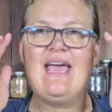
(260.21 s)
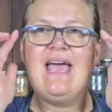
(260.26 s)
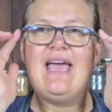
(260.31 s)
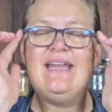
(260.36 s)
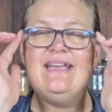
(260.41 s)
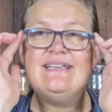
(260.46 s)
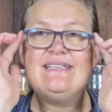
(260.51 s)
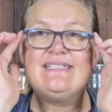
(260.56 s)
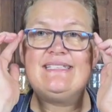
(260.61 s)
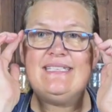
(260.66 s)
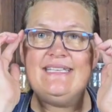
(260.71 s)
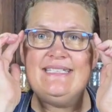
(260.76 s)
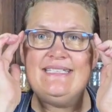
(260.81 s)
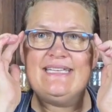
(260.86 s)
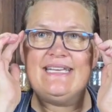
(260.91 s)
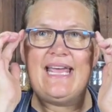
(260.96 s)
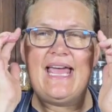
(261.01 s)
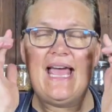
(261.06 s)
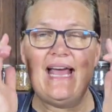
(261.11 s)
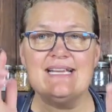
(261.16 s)
And
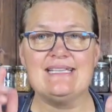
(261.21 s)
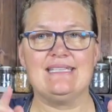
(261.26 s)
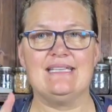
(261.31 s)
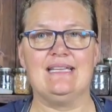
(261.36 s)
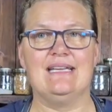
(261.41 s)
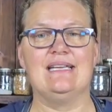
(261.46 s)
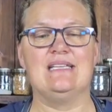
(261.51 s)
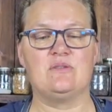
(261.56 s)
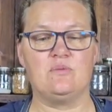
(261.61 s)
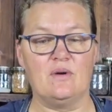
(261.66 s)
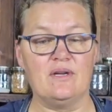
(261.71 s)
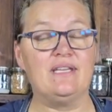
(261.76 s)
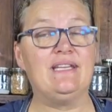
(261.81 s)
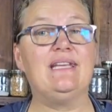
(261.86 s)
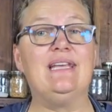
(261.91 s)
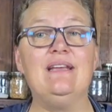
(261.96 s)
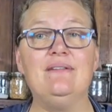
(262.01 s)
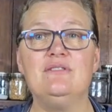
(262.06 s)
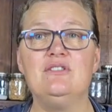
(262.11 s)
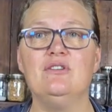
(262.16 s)
acetic acid is what
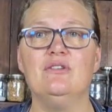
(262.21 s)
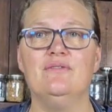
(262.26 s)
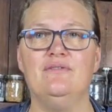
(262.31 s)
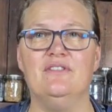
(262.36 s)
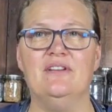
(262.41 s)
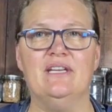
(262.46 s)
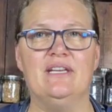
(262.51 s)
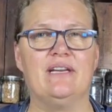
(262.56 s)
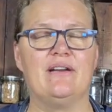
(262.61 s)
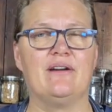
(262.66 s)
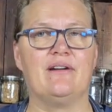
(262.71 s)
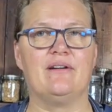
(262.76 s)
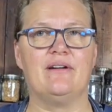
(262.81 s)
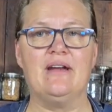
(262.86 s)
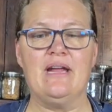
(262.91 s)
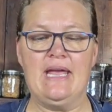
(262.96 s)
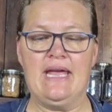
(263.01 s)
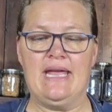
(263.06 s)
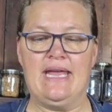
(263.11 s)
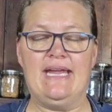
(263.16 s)
gives your vinegar
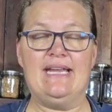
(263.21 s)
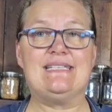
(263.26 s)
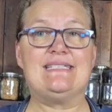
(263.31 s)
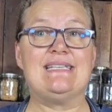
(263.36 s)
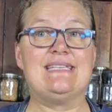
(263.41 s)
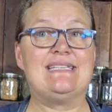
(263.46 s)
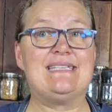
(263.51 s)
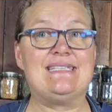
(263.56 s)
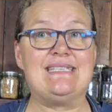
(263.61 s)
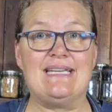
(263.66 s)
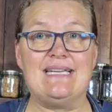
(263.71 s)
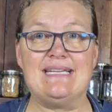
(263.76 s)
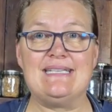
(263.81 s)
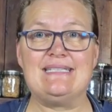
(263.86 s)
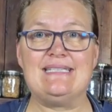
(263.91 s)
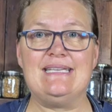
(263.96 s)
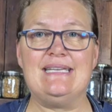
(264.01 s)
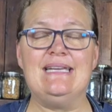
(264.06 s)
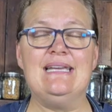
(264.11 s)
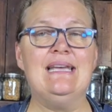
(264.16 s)
its
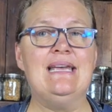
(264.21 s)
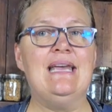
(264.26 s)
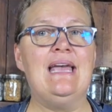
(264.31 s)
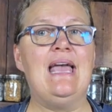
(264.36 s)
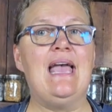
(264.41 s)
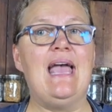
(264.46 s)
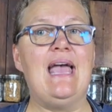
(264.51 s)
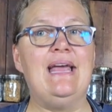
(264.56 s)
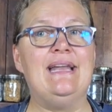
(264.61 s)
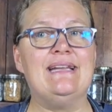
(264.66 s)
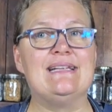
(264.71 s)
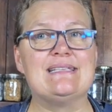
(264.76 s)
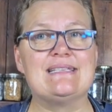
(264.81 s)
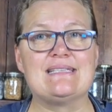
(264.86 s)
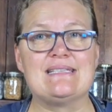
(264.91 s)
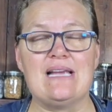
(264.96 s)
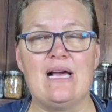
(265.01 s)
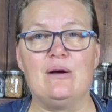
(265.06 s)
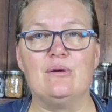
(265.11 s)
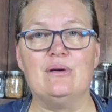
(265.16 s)
acidity and its
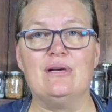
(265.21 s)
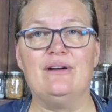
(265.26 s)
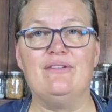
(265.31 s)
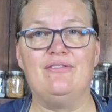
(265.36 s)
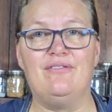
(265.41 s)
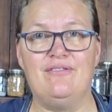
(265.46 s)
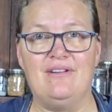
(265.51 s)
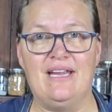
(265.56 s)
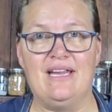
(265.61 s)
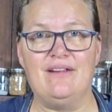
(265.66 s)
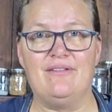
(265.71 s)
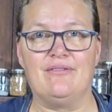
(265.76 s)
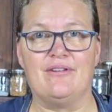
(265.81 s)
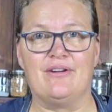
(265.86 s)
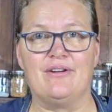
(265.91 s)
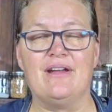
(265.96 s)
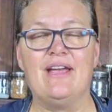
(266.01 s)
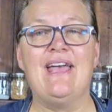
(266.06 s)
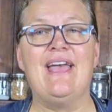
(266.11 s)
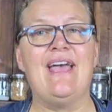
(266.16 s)
sour
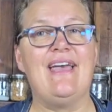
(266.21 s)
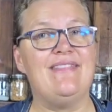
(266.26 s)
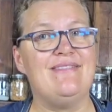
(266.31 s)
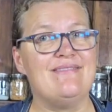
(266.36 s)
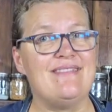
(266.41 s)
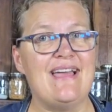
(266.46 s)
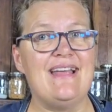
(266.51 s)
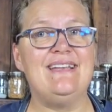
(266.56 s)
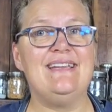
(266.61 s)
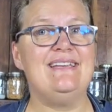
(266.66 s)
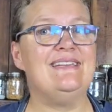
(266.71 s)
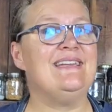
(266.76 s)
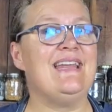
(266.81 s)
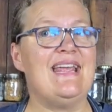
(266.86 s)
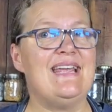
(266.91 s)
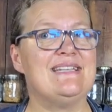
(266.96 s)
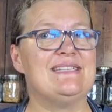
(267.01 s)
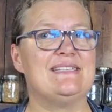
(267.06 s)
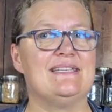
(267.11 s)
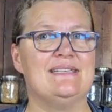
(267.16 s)
flavor, and that in
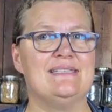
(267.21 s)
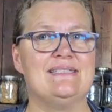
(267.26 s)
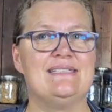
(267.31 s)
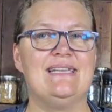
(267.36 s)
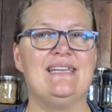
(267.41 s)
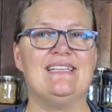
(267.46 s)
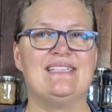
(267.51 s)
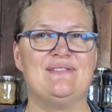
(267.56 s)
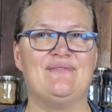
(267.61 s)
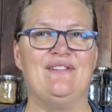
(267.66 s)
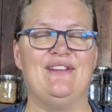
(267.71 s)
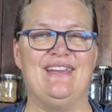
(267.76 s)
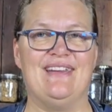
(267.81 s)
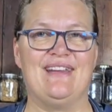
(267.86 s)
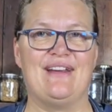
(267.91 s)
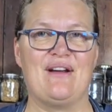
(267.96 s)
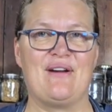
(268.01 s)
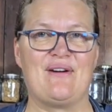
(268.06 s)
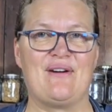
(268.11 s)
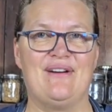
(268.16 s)
essence is
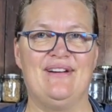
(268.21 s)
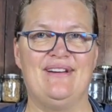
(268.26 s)
vinegar.